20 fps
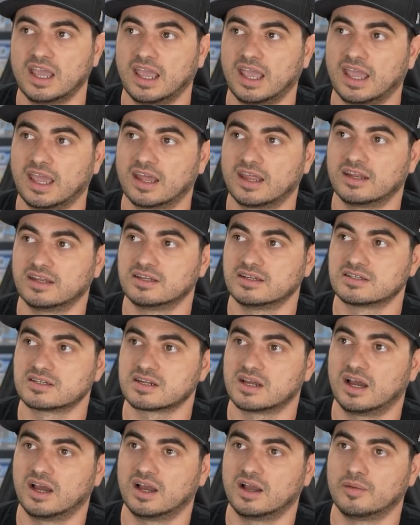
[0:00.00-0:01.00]

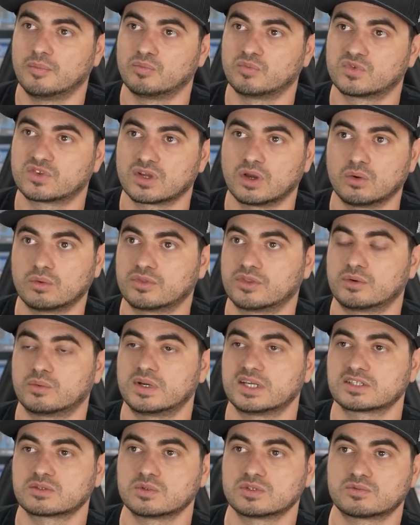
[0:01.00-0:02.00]
And so the
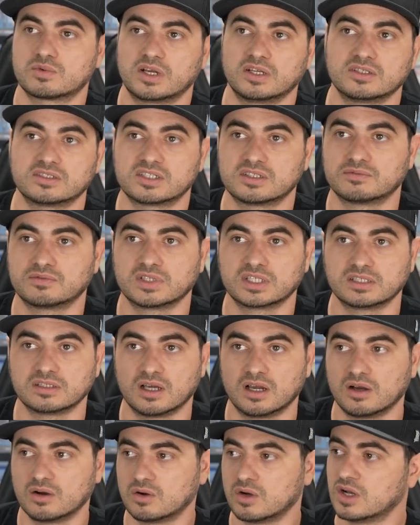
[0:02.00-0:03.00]
risk was relatively
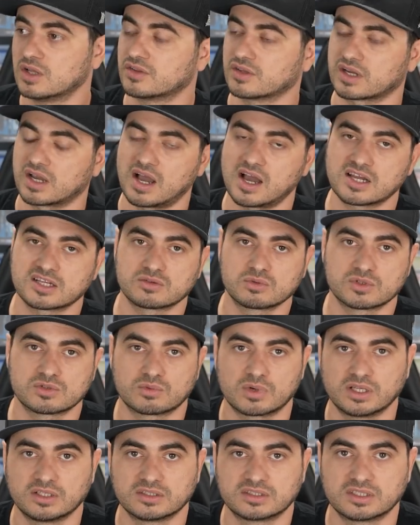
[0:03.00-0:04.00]
low, the cost was
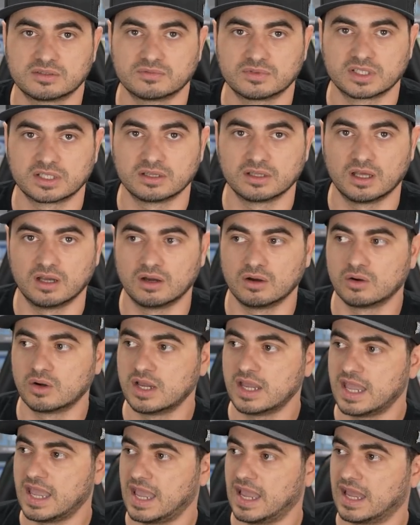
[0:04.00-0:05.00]
relatively low,
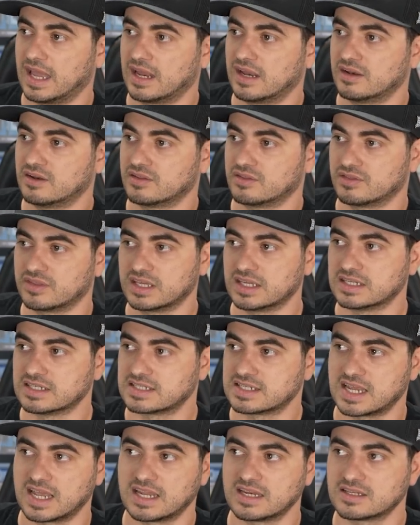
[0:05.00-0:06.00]
and the
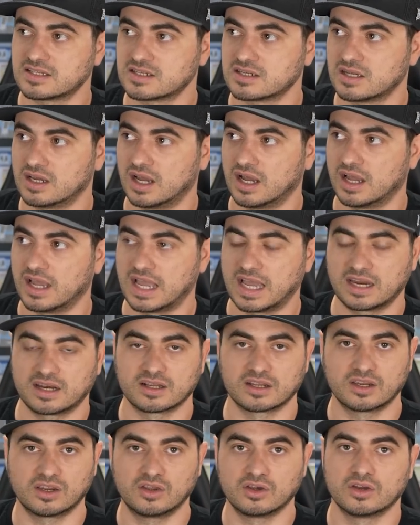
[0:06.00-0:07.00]
intent had
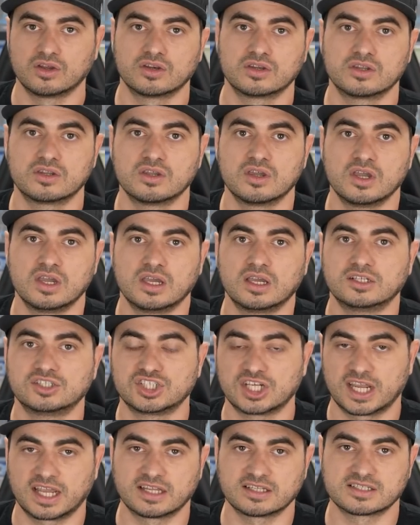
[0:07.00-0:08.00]
a good
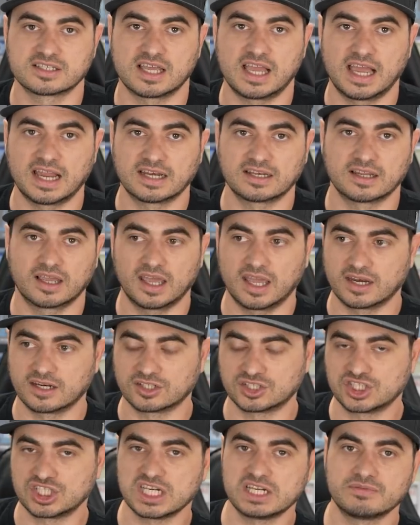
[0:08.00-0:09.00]
chance at
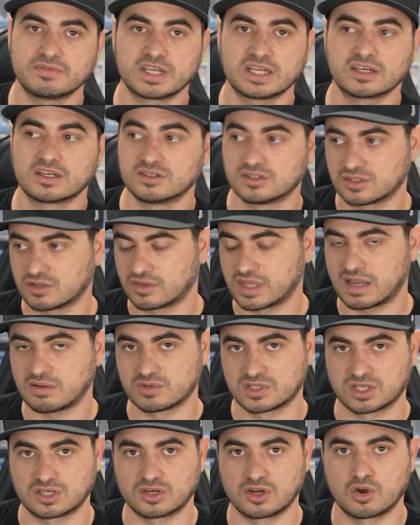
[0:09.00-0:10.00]
achieving, so that
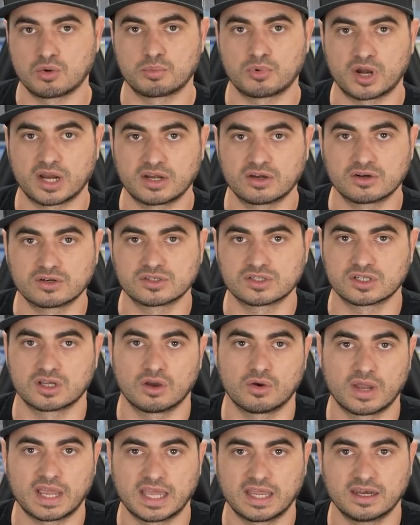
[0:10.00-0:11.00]
was a no-brainer to
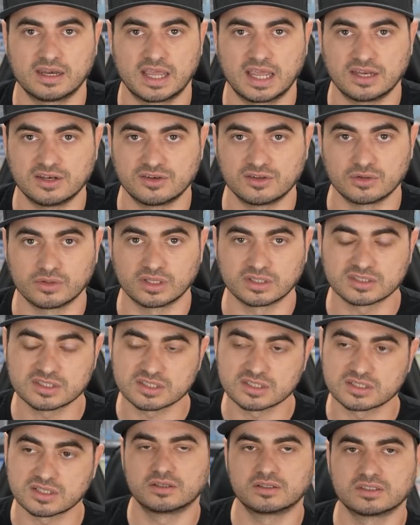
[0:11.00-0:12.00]
go ahead and do this.
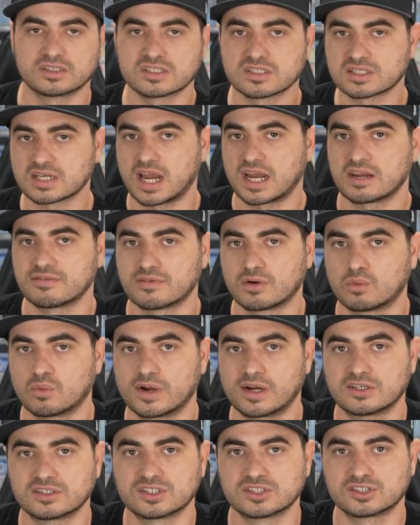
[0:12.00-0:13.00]
This is kind of a
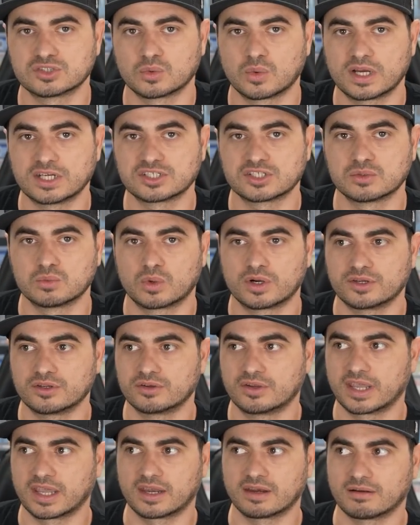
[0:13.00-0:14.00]
rare situation where you
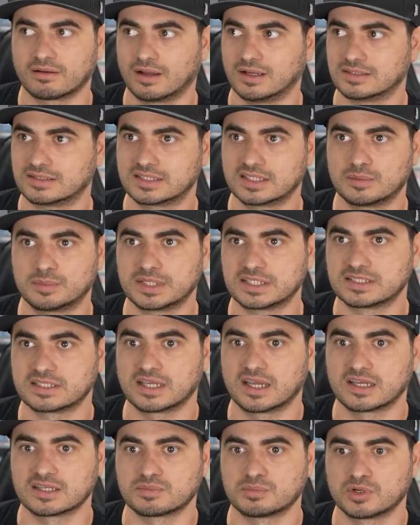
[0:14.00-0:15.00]
get a
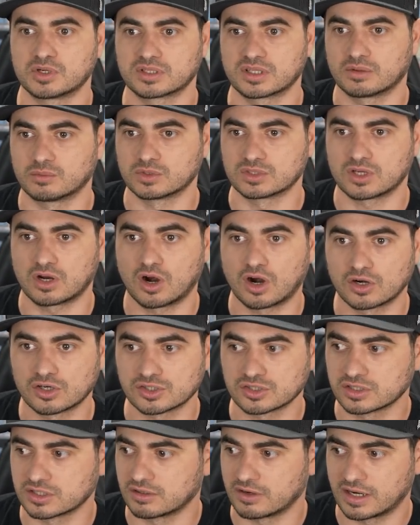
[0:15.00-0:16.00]
CBCS book that was
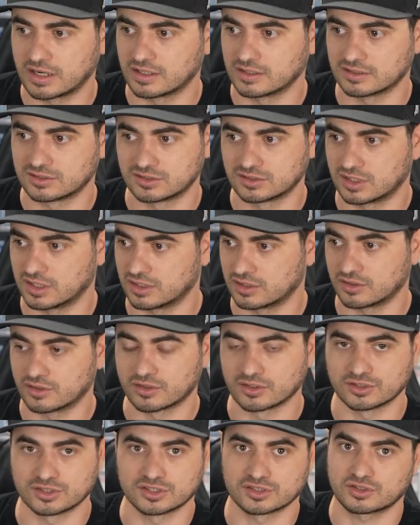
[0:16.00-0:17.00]
harshly graded that you
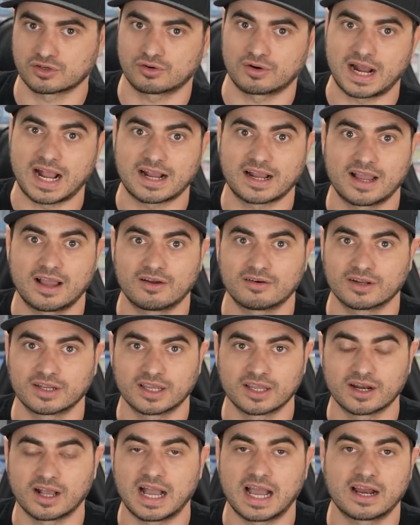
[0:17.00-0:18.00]
can just crack out and
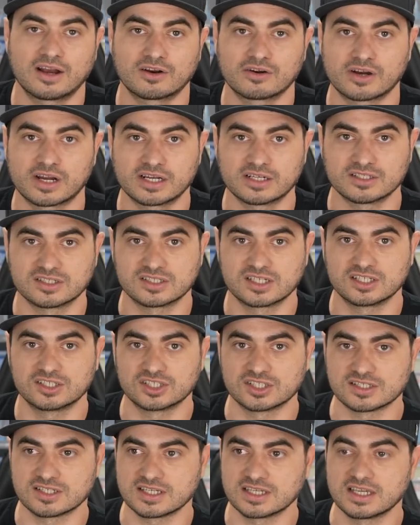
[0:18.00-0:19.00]
get a higher grade in
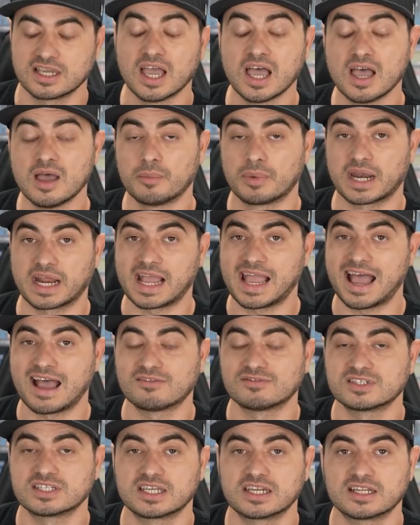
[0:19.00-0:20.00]
CGC, but I
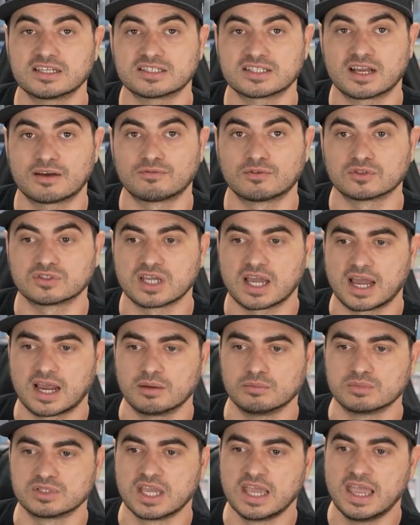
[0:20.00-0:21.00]
have seen it several
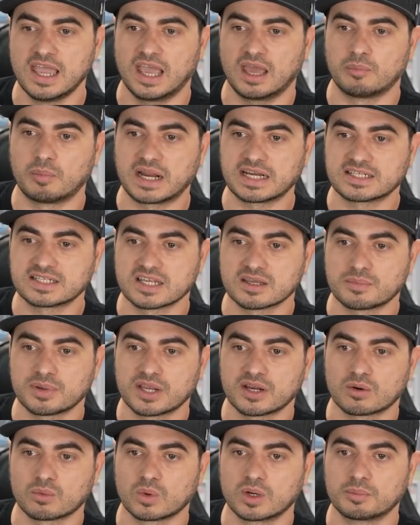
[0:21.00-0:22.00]
times. And my tip
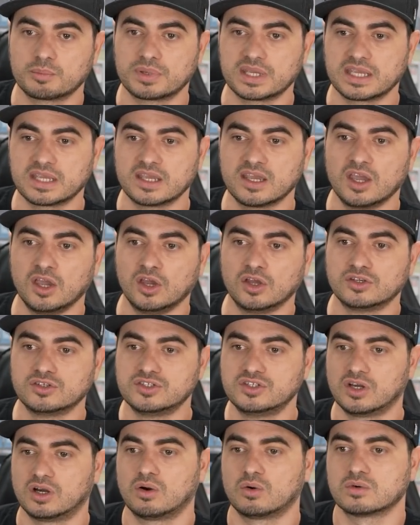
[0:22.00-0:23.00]
here would be,
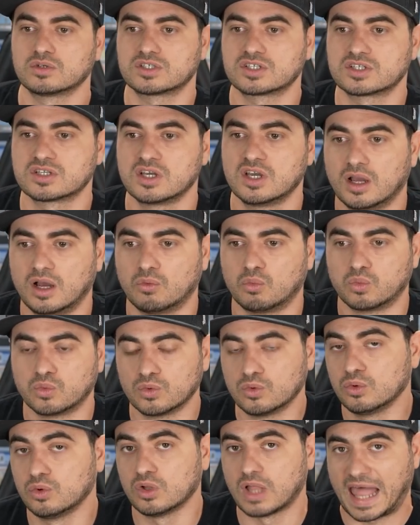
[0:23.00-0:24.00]
don't
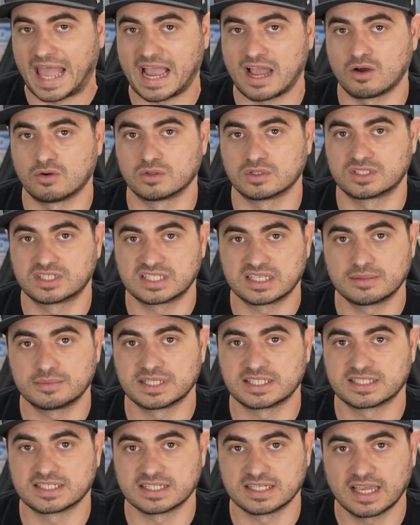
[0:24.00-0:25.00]
rule out
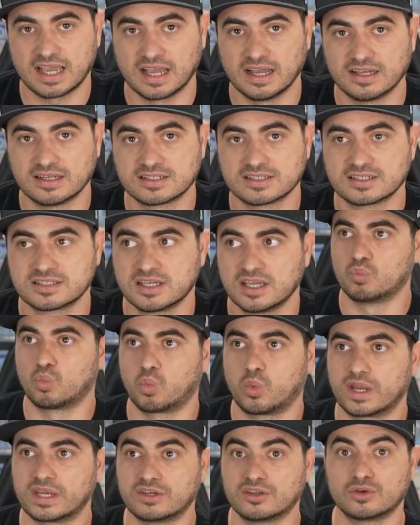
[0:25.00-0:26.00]
CBCS
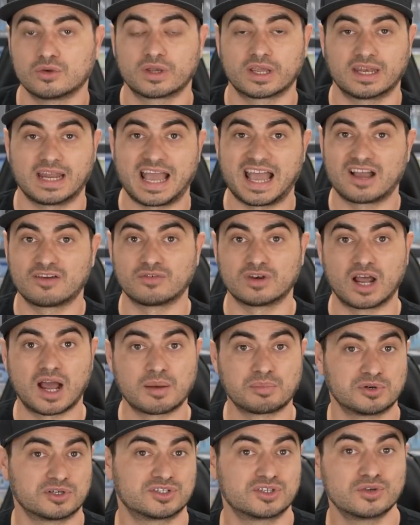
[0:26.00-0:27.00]
when you can have an
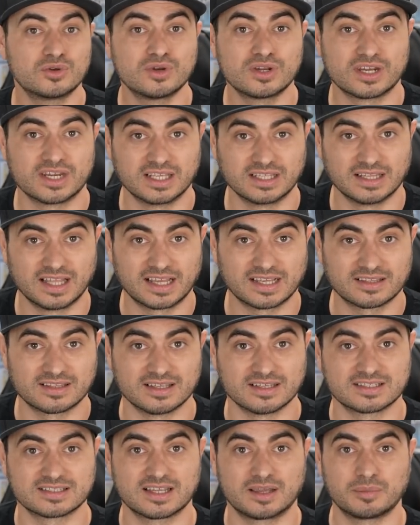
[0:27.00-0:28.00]
opportunity like this.